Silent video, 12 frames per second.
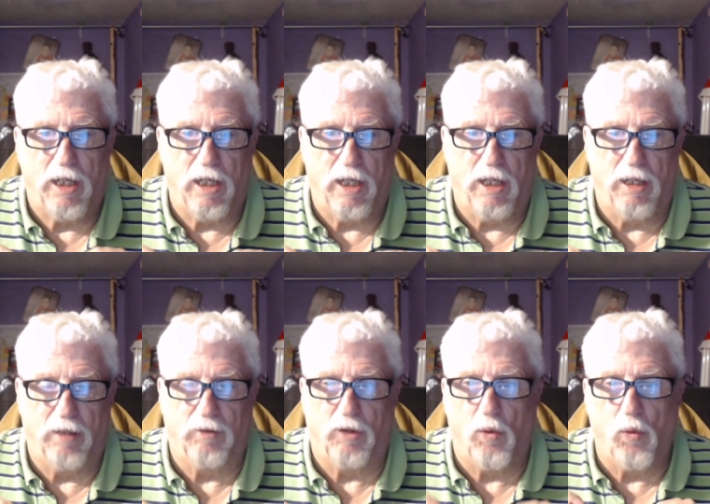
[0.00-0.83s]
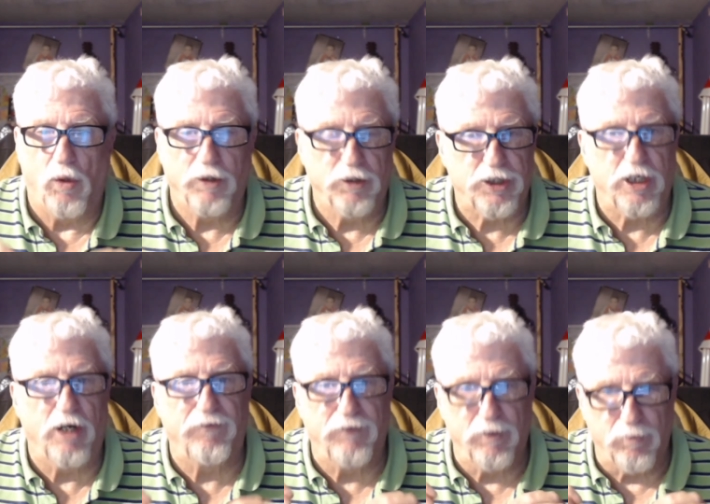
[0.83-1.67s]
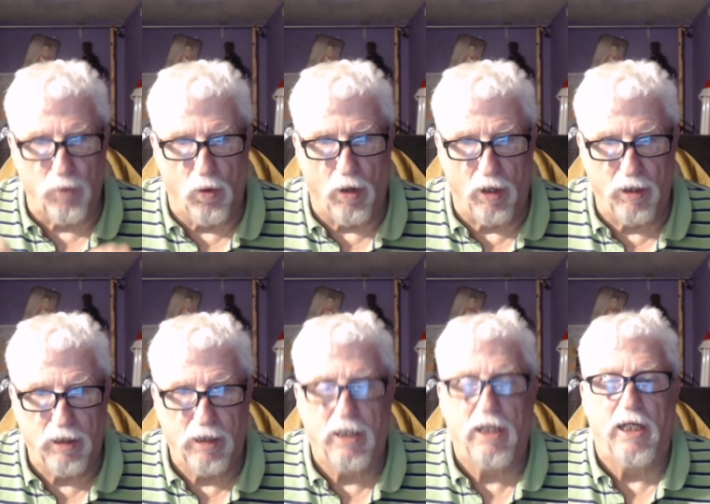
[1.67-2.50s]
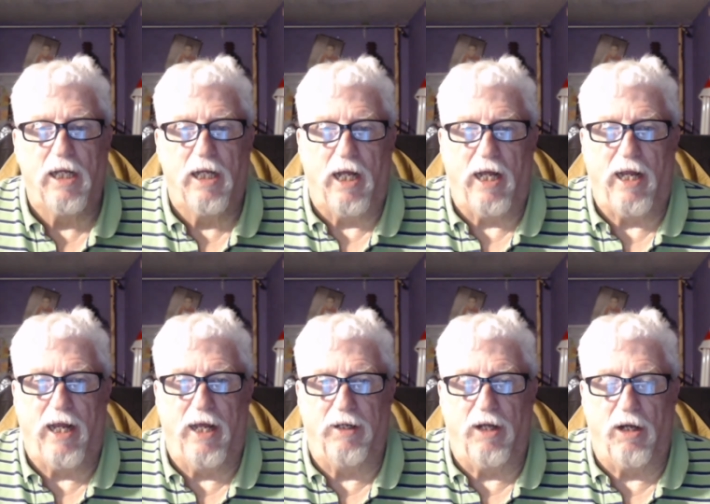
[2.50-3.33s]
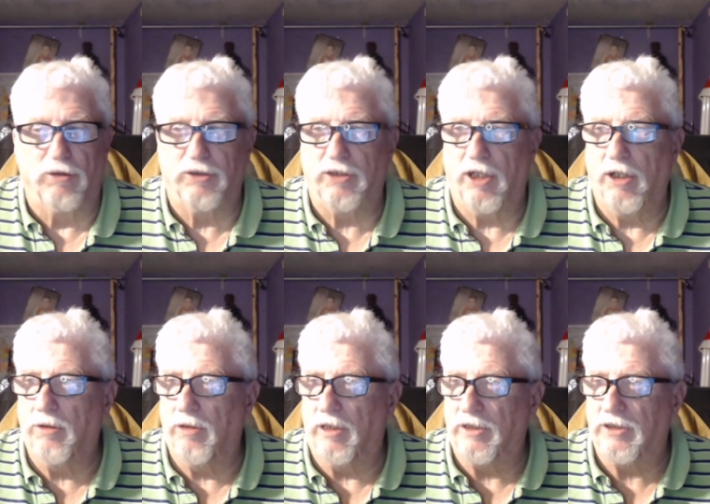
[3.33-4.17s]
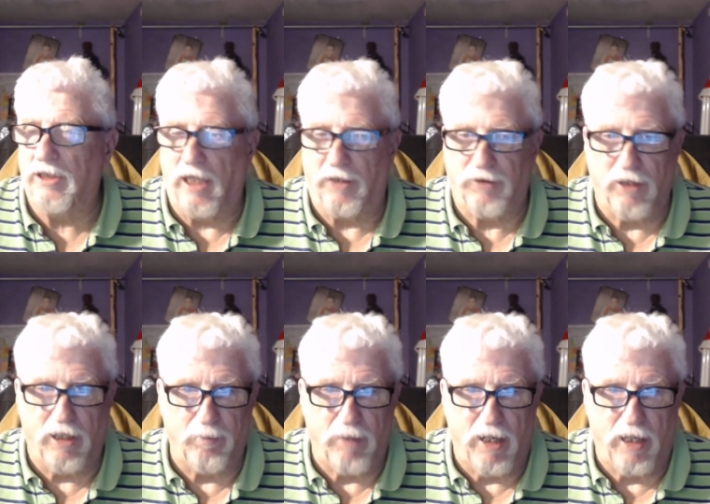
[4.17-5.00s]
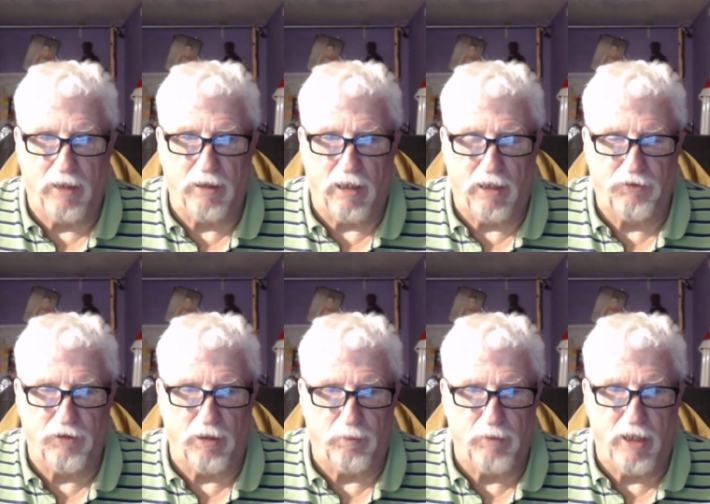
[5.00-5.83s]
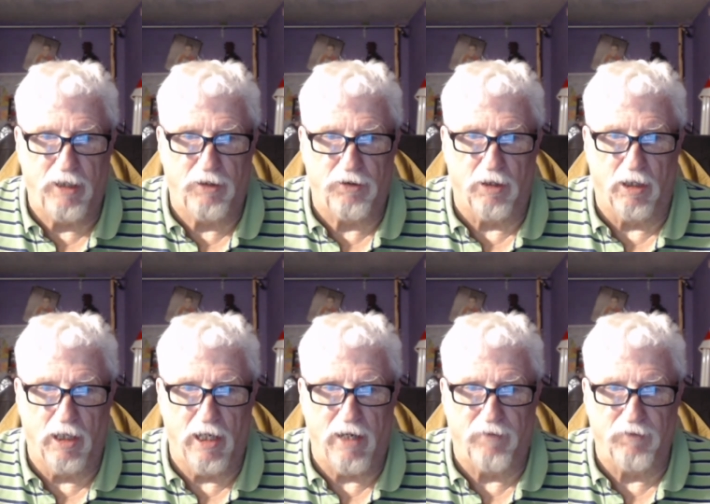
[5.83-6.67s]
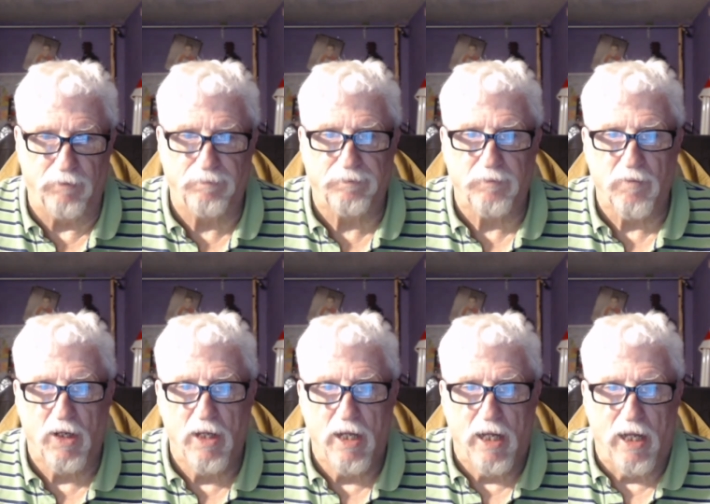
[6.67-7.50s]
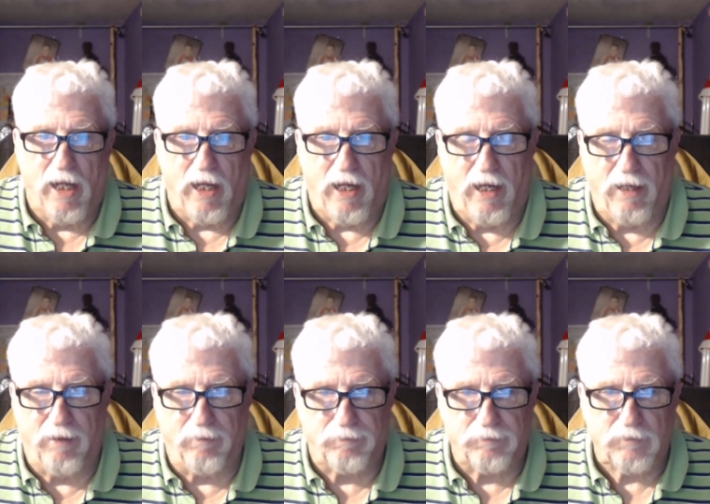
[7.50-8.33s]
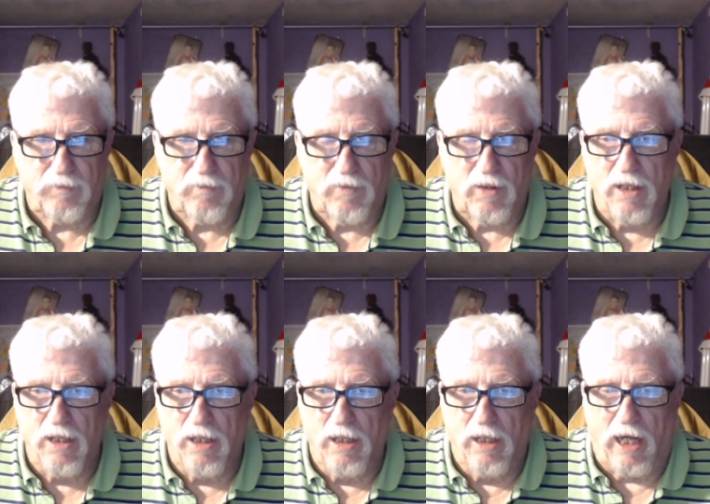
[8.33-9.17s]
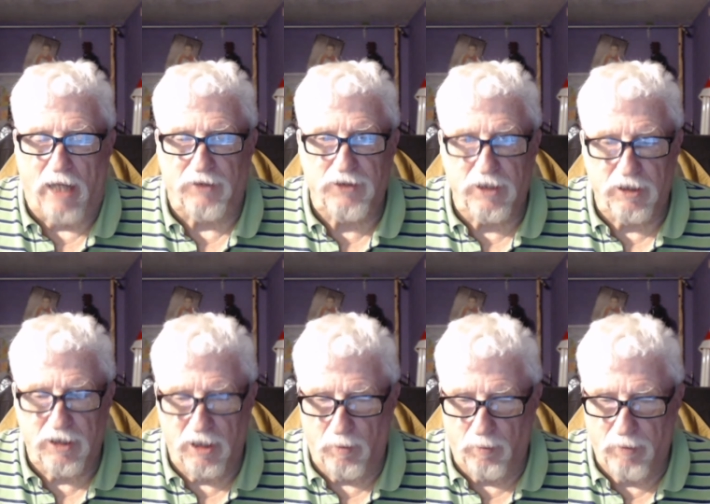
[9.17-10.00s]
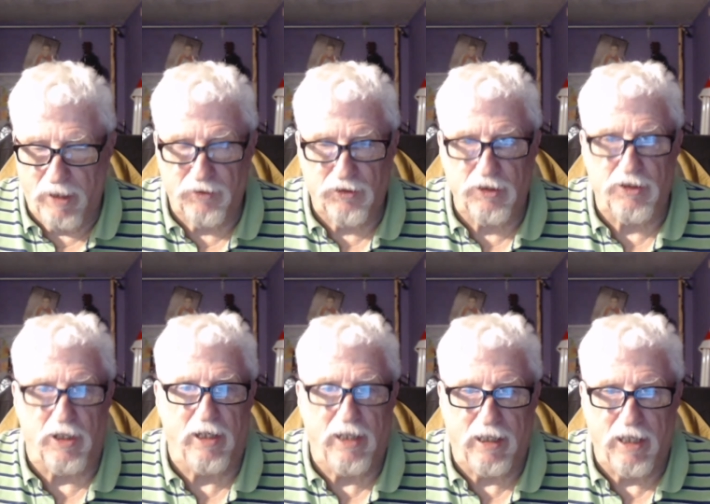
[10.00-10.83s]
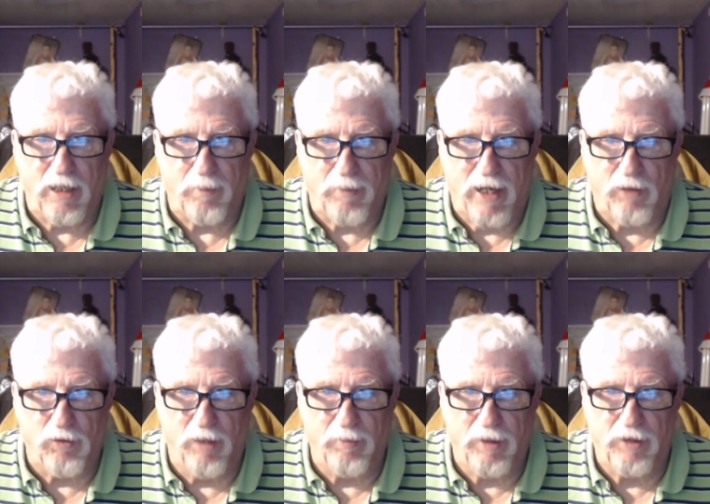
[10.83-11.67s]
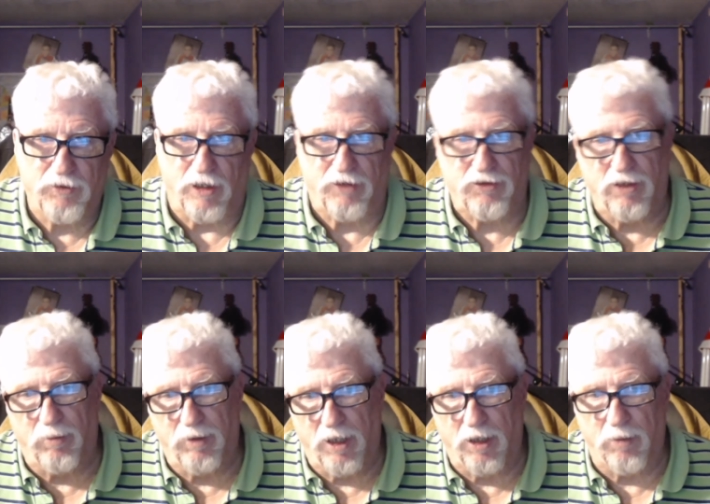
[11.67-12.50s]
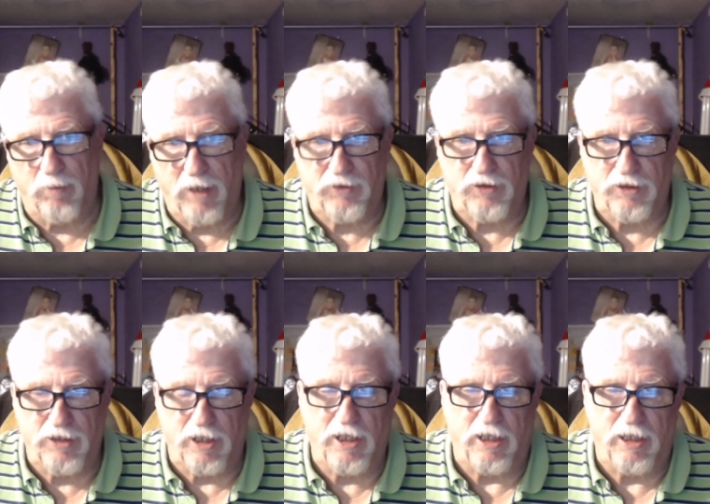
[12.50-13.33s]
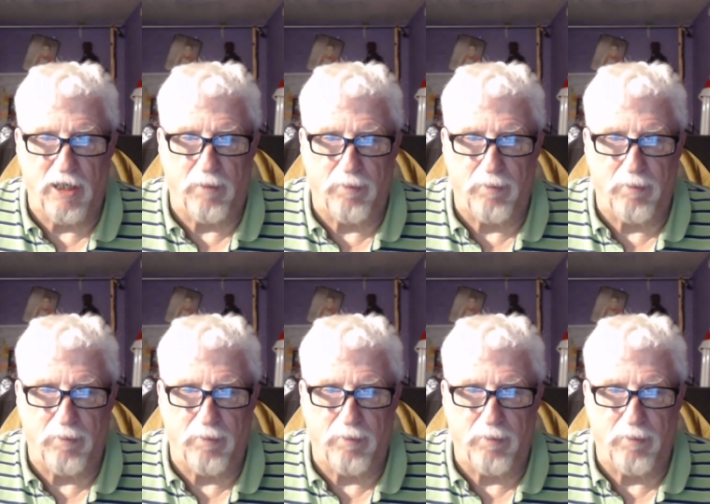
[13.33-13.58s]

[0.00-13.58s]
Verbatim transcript: uh, Wondershare Filmora, and also, let's see, I think mine is updated to eleven. And I sent them a message. They didn't get back with me, so I sent them another message. They didn't get